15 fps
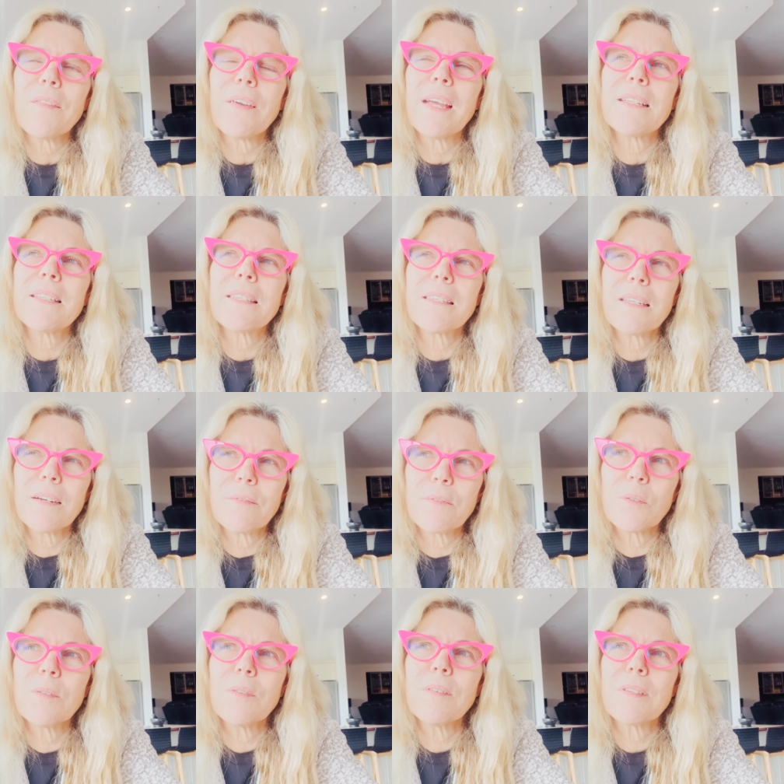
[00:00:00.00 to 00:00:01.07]
had
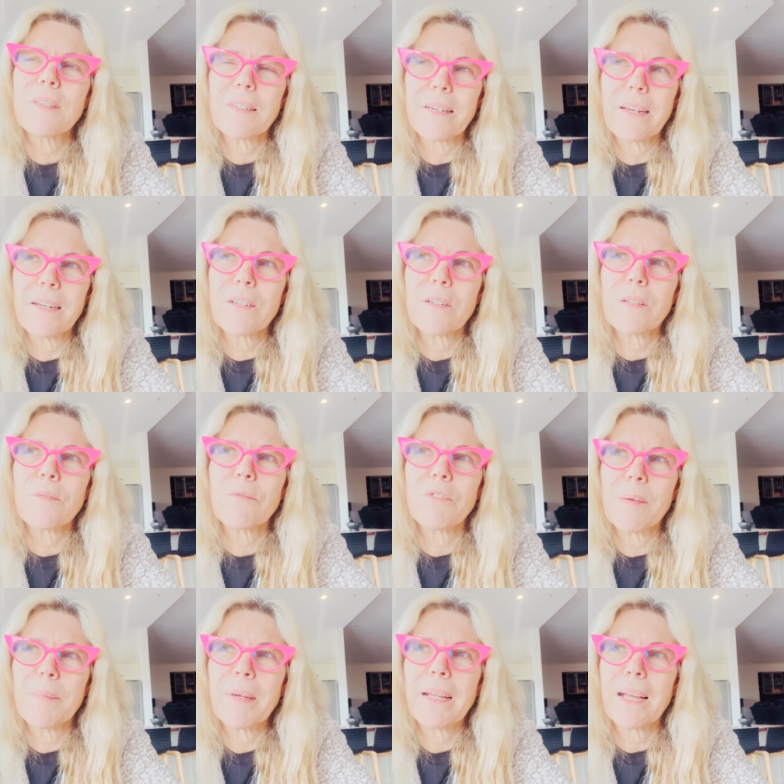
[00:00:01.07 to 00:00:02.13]
several stages of
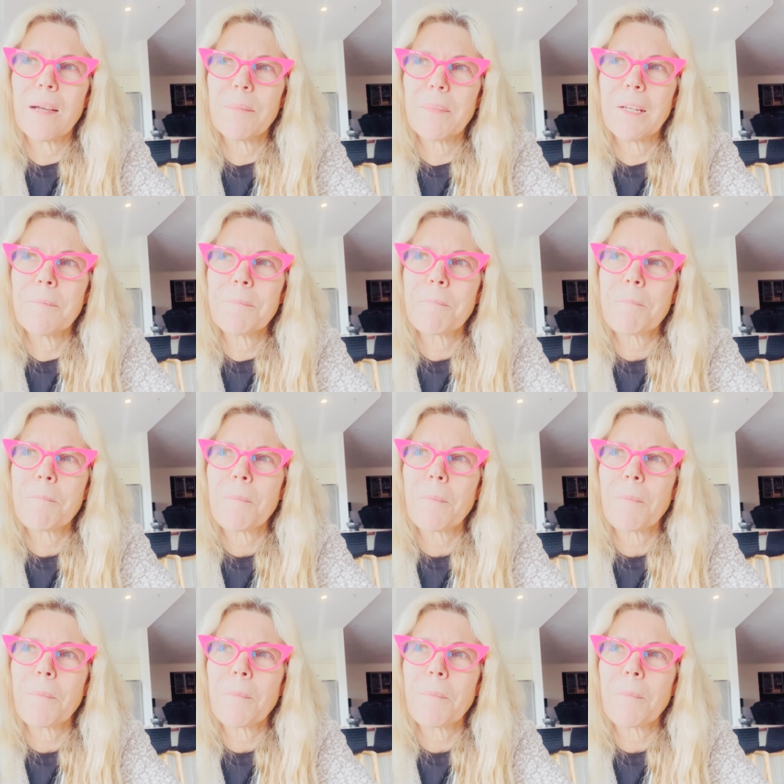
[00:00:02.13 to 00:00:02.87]
rebecoming.